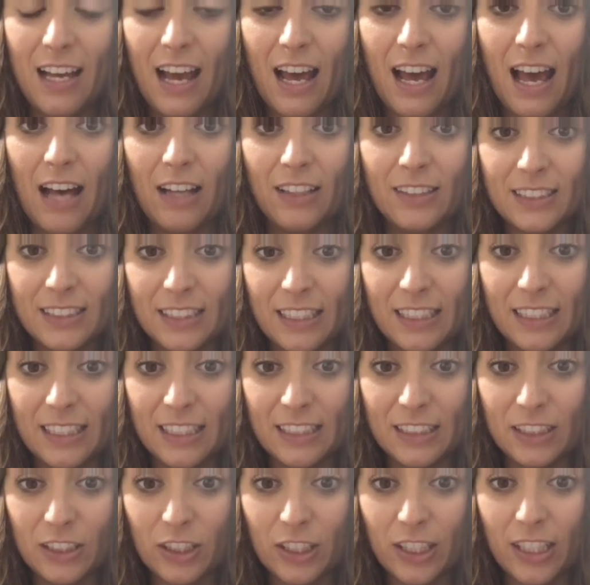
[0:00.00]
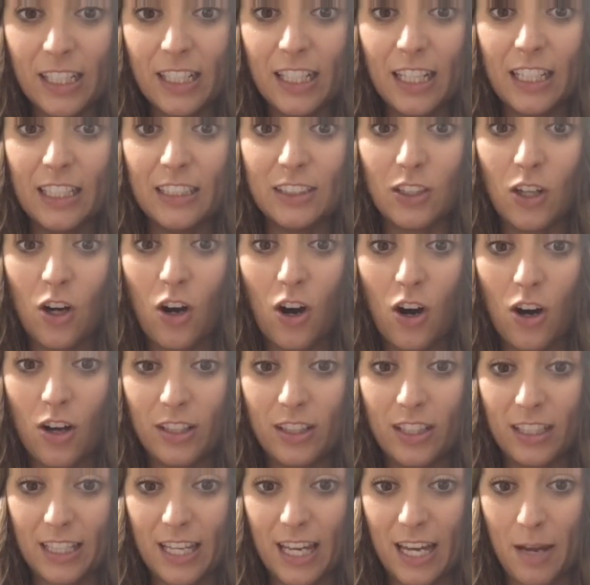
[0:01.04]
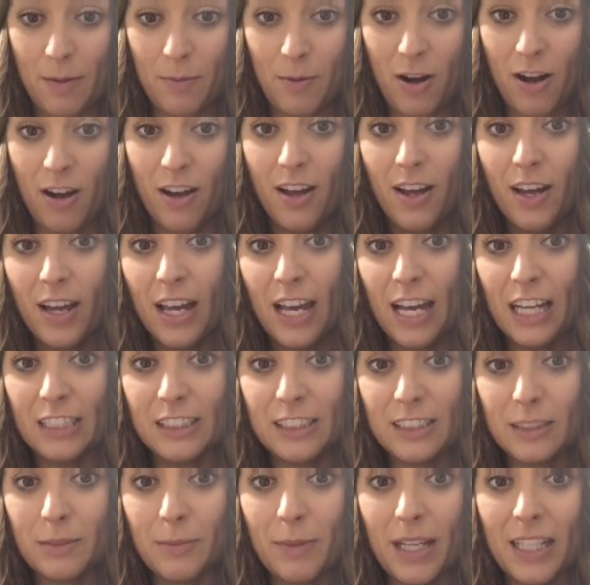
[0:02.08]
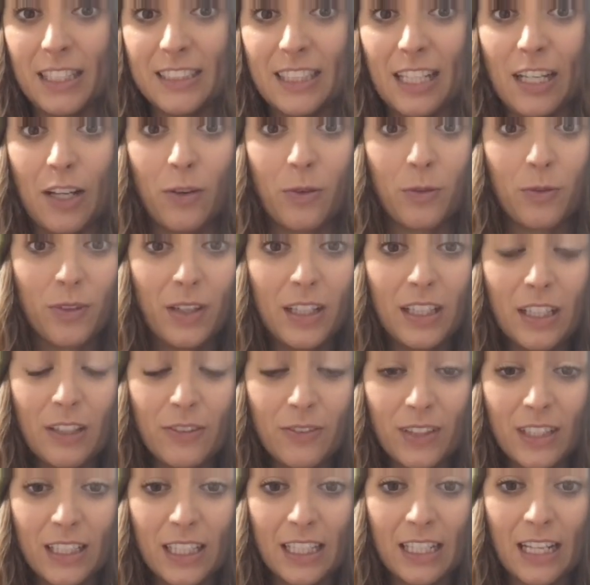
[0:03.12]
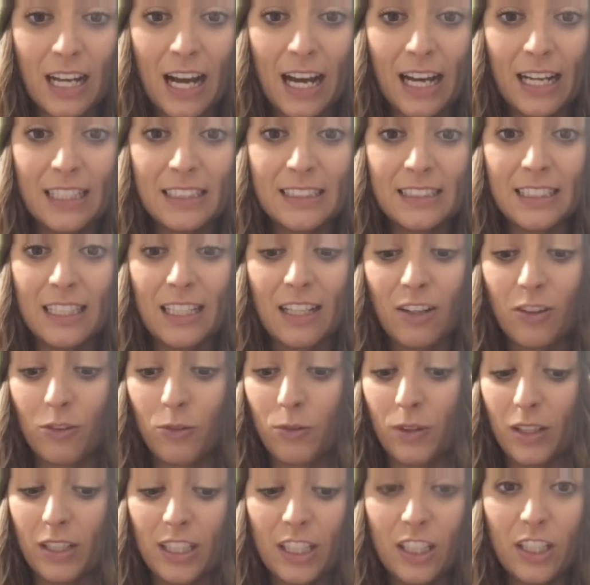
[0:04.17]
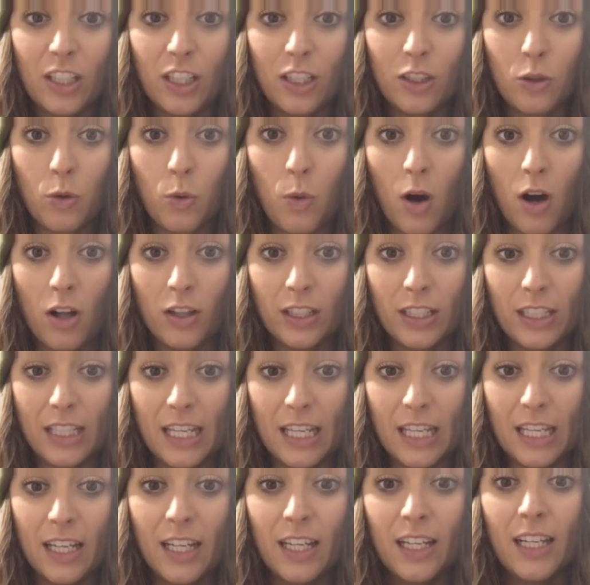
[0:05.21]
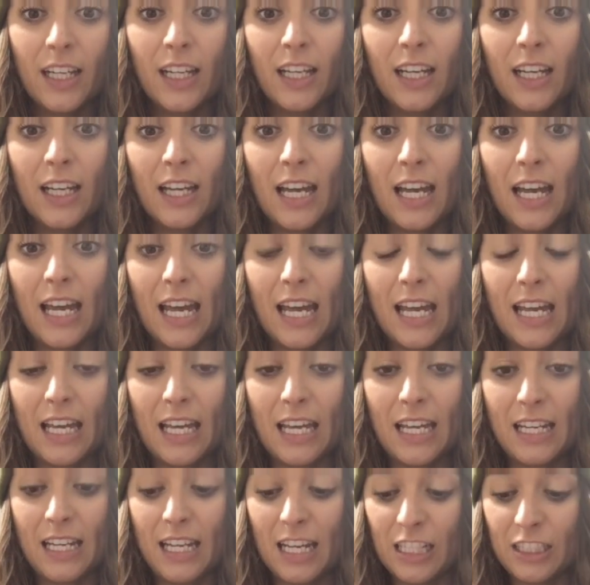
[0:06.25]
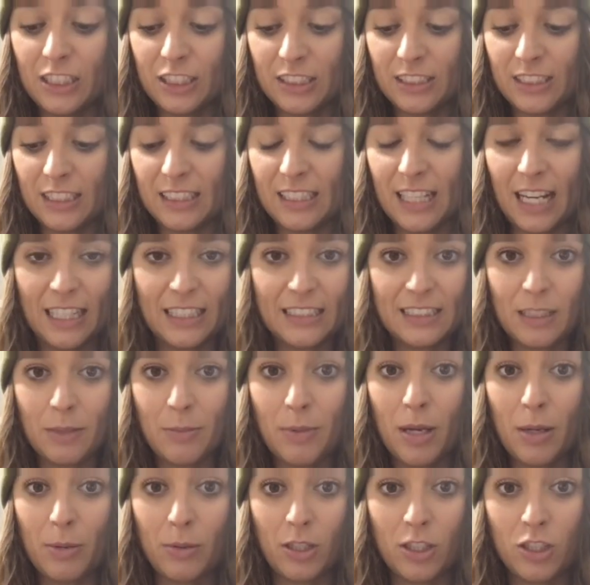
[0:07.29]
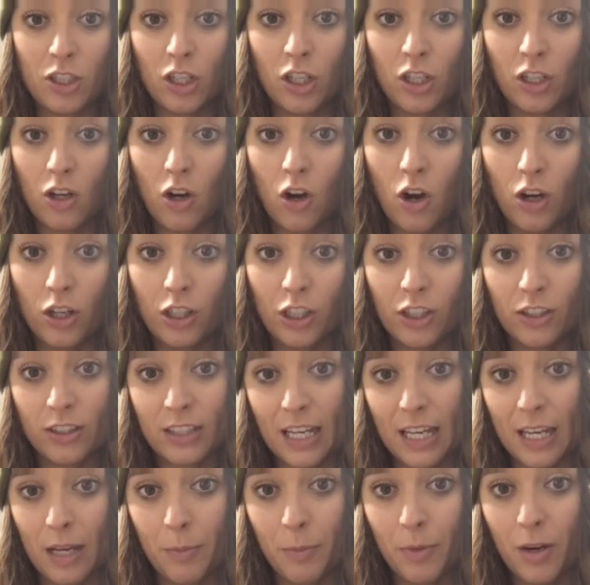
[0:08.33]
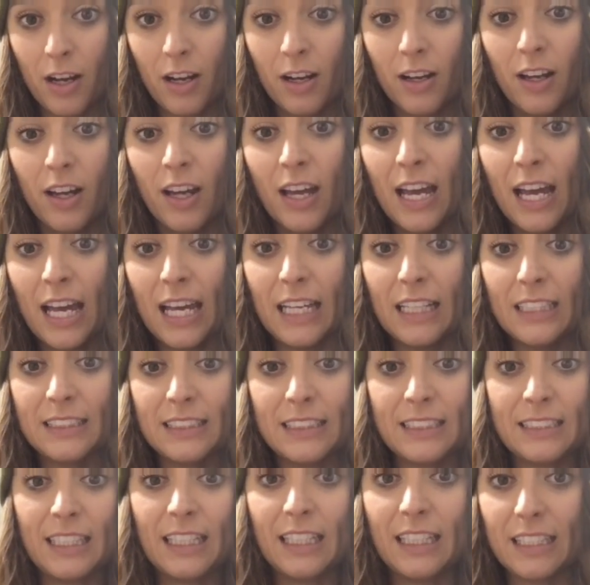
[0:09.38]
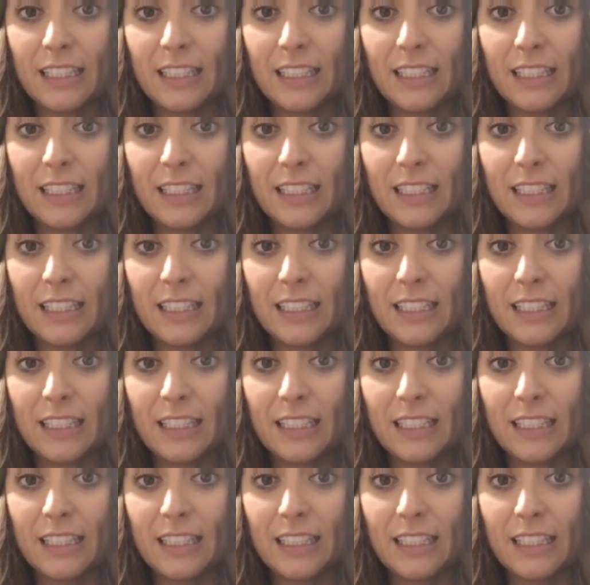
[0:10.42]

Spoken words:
LCD screen is on the camera. It just makes it really nice, really good quality, and it just is nice to be able to turn on your camera and see